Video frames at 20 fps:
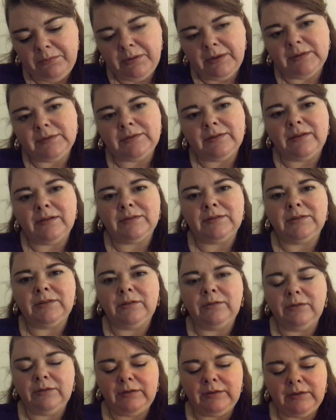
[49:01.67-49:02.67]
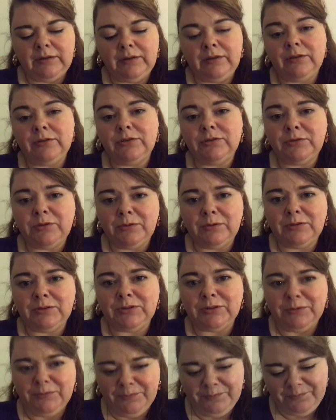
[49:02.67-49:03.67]
personality, the only thing you can control is
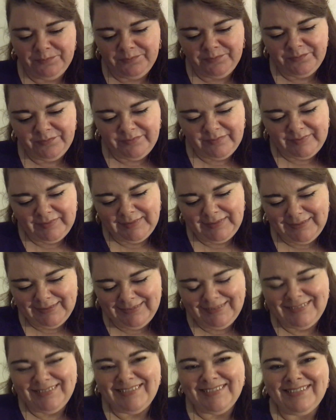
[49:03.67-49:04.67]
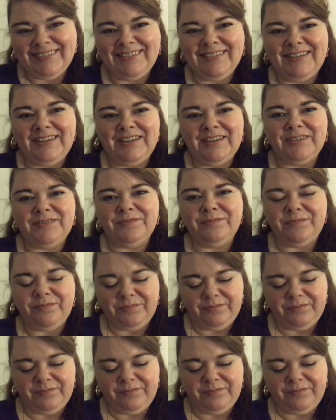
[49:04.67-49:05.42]
you. You